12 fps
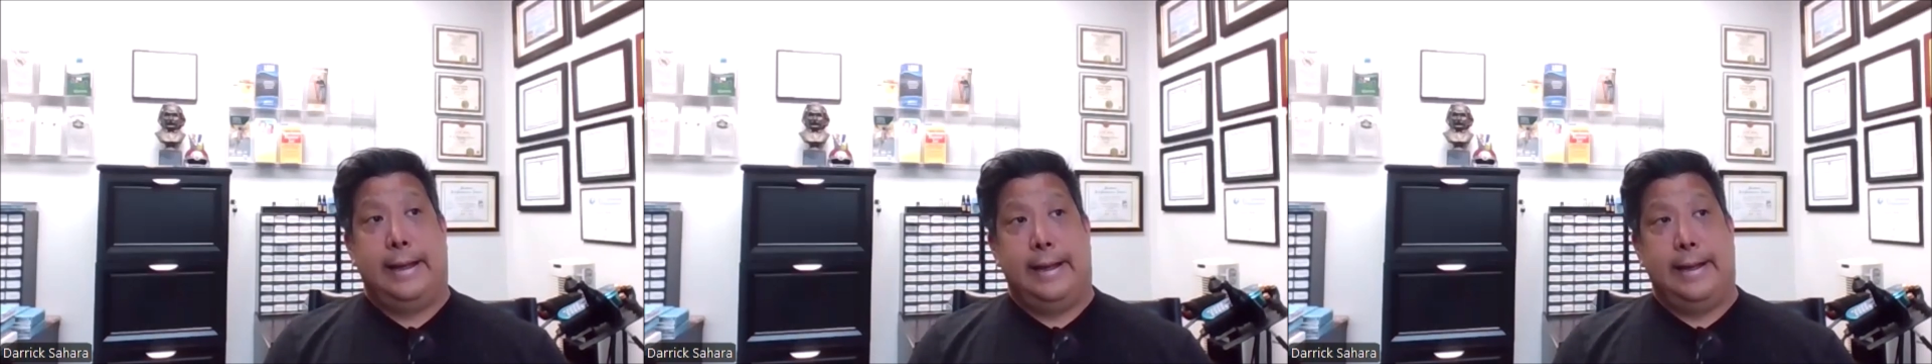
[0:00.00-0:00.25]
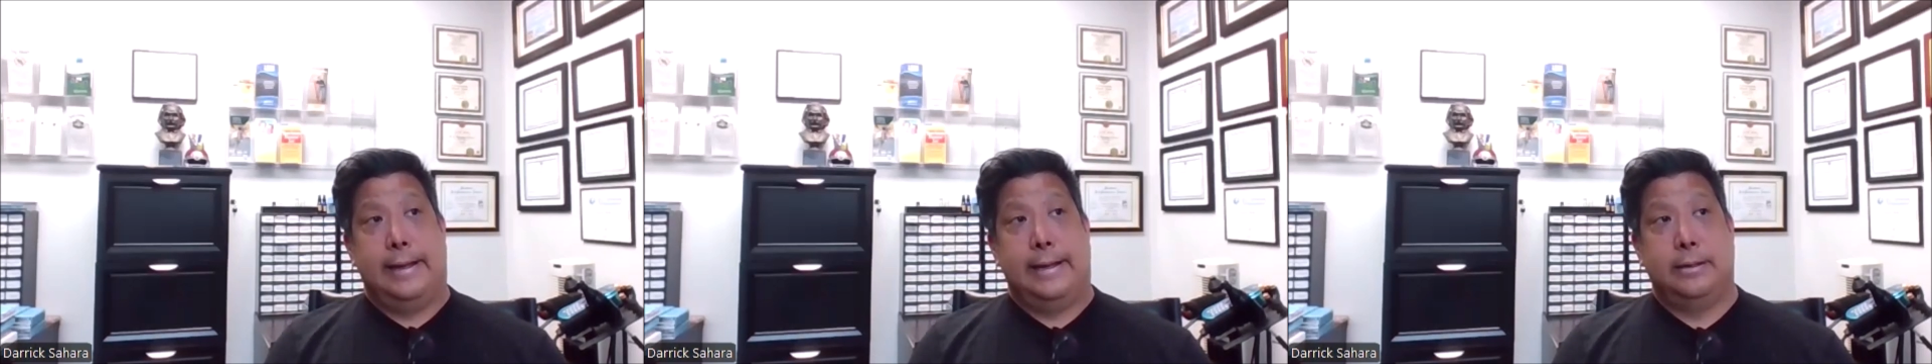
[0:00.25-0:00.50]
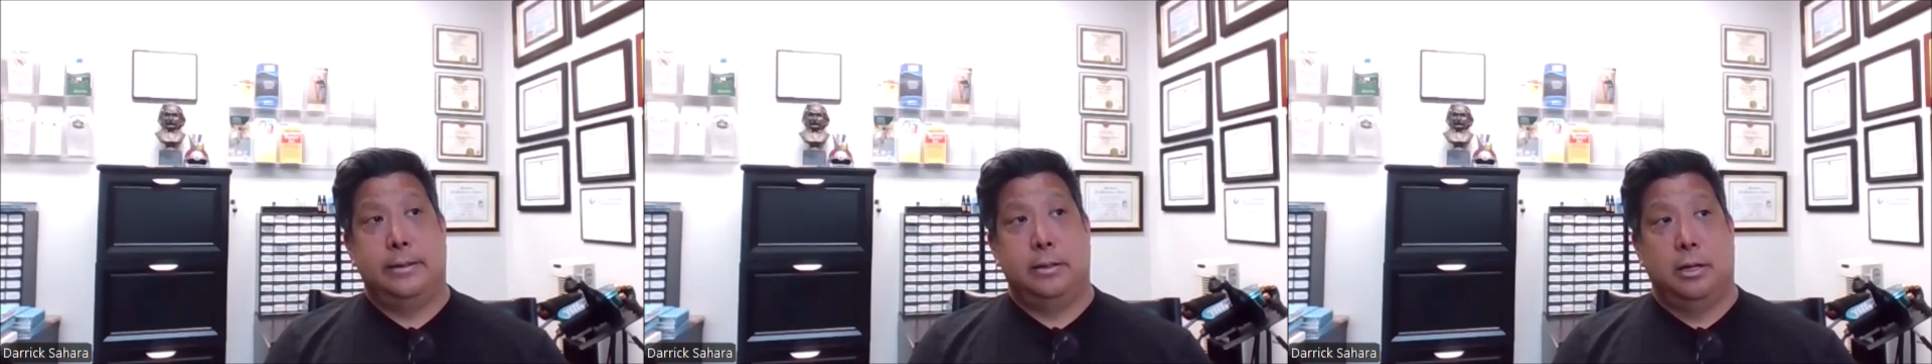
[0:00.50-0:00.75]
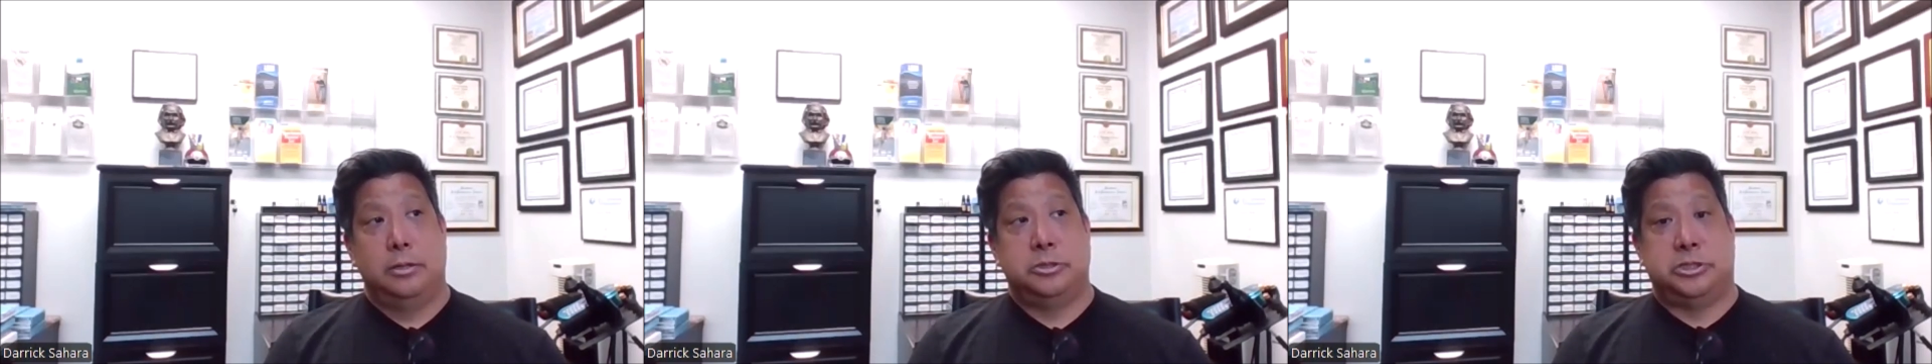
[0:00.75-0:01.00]
and
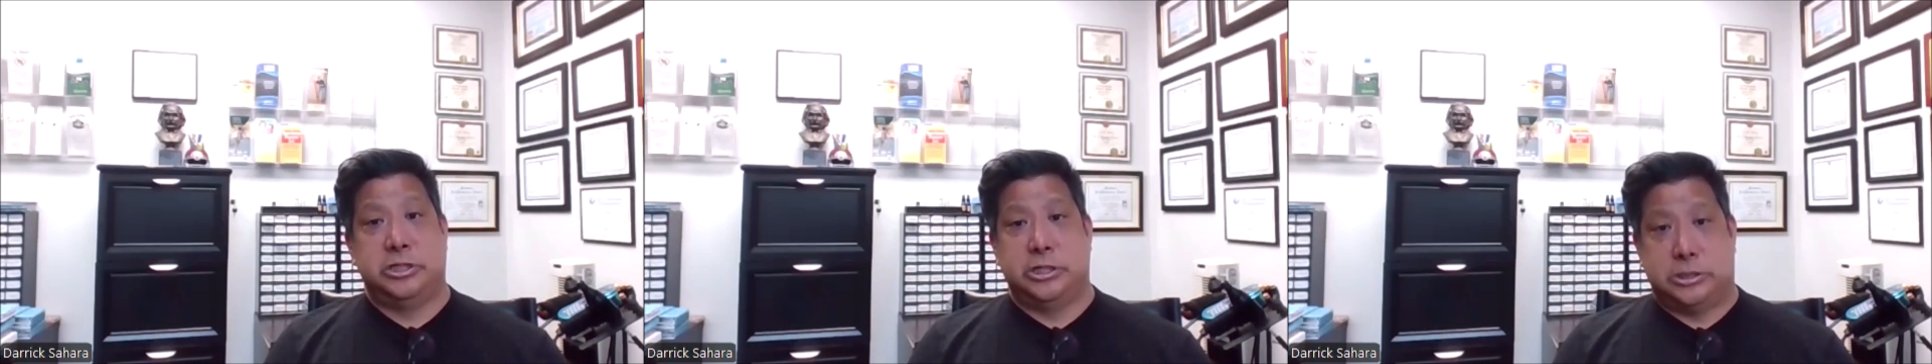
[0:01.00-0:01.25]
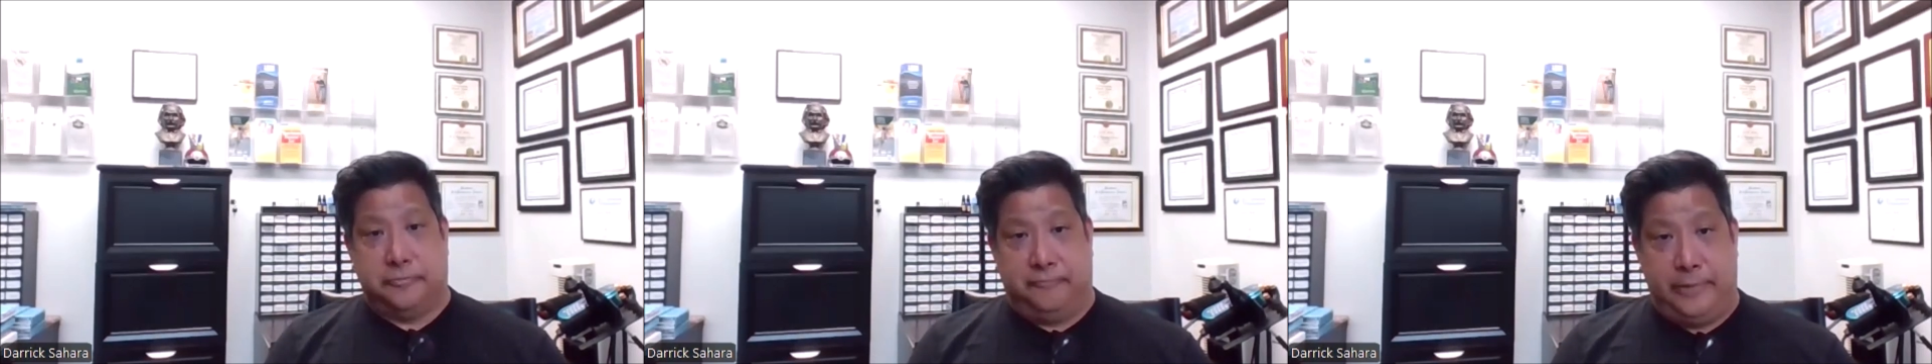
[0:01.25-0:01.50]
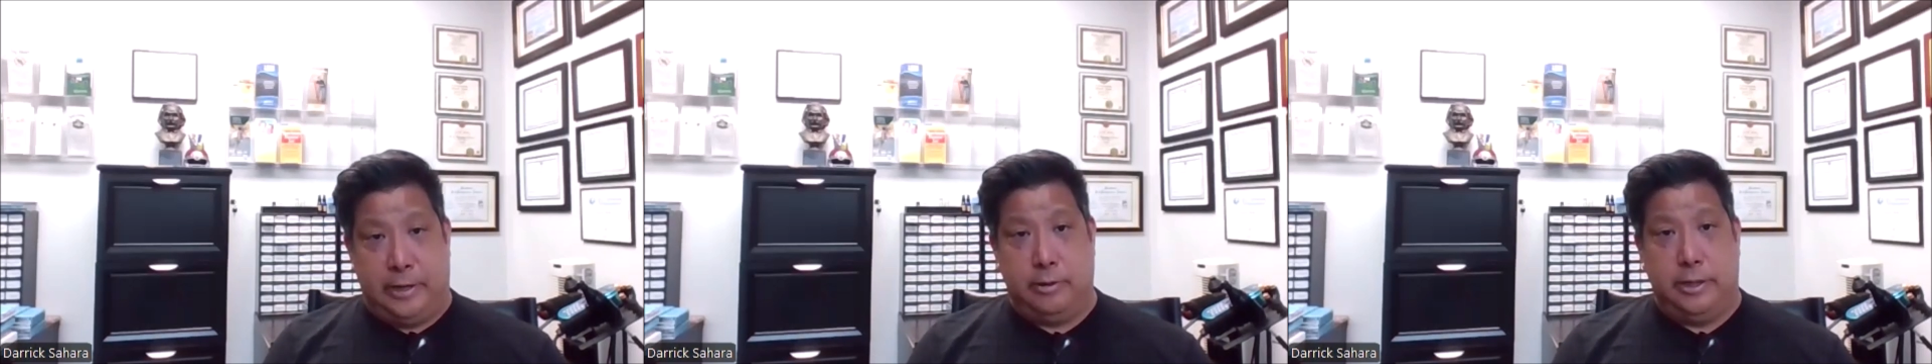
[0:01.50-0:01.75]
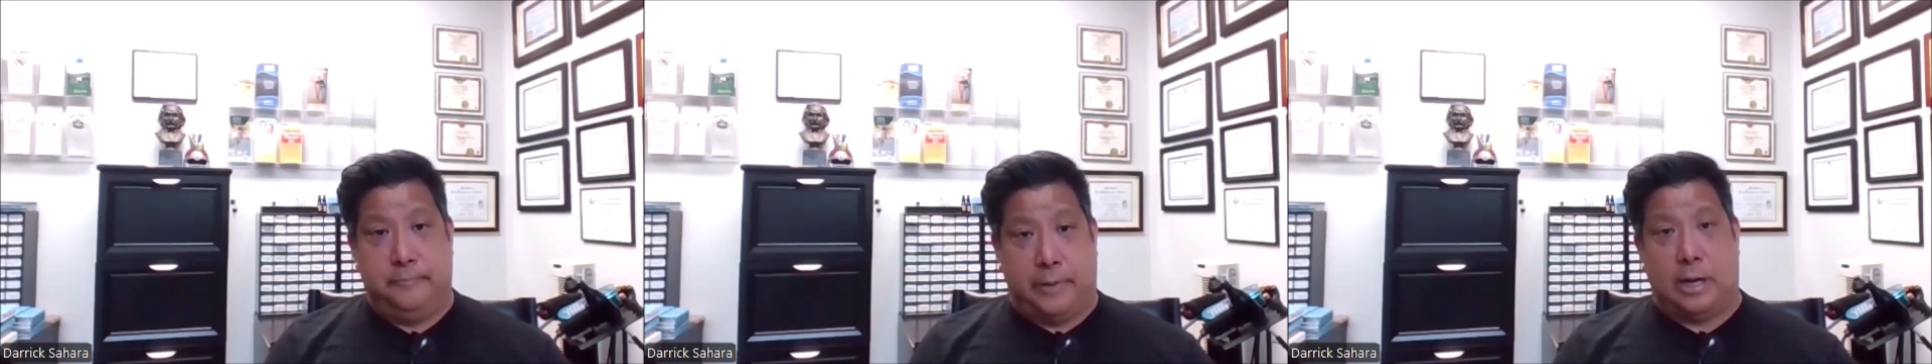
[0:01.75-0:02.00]
just
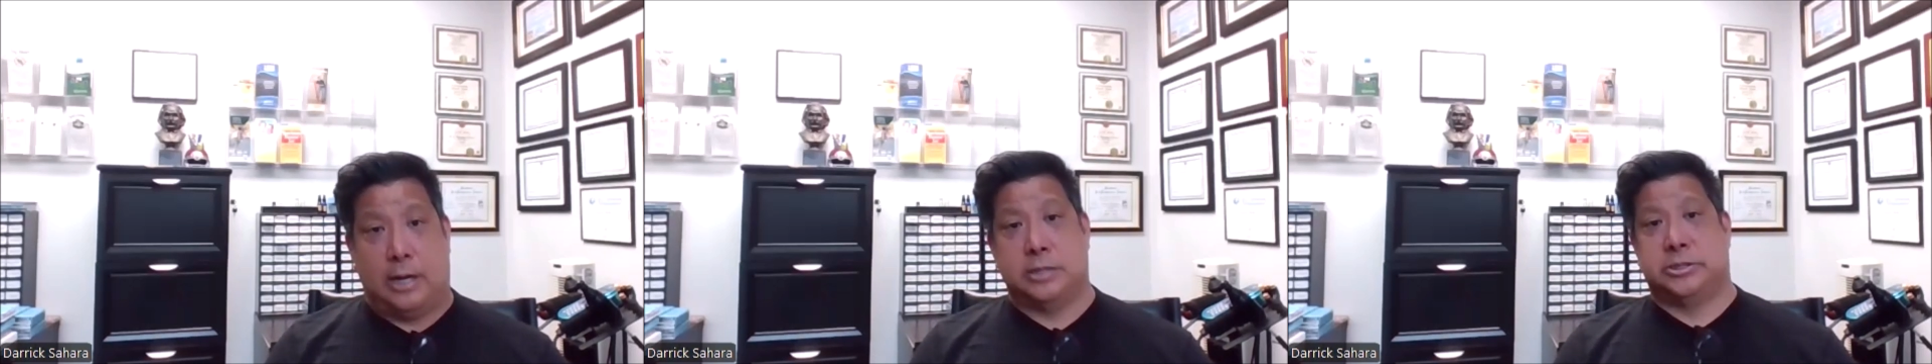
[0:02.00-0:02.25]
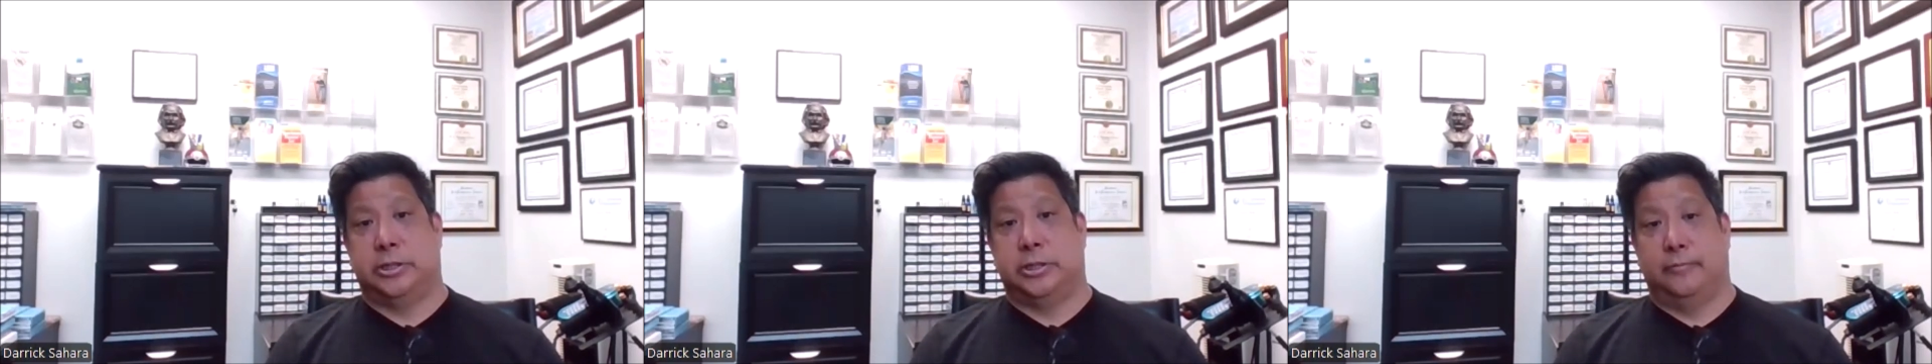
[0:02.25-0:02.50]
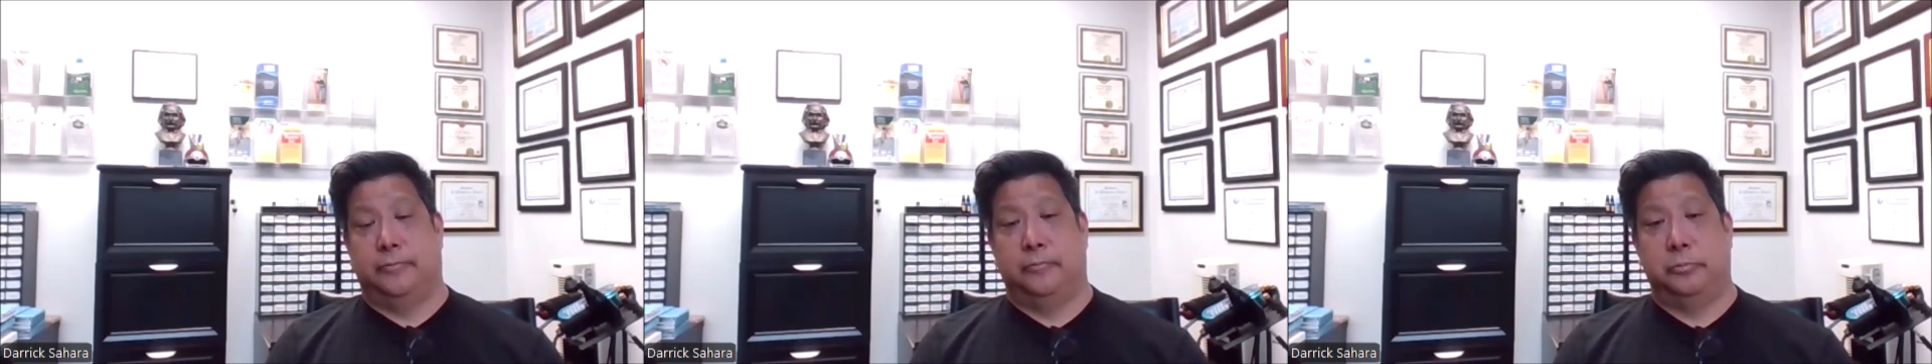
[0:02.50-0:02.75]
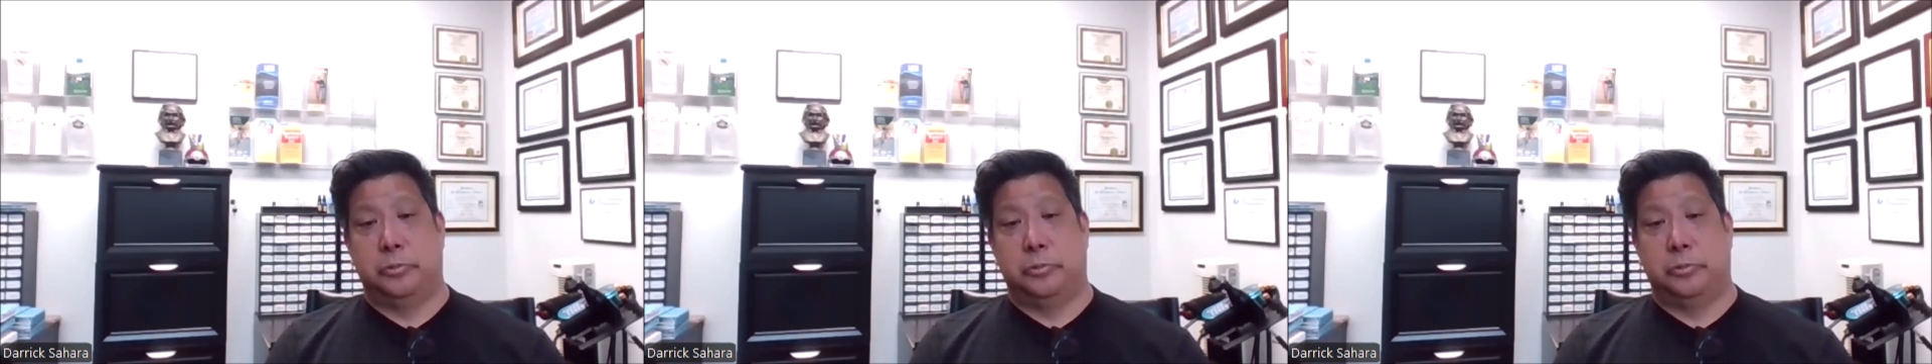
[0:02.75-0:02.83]
very positive.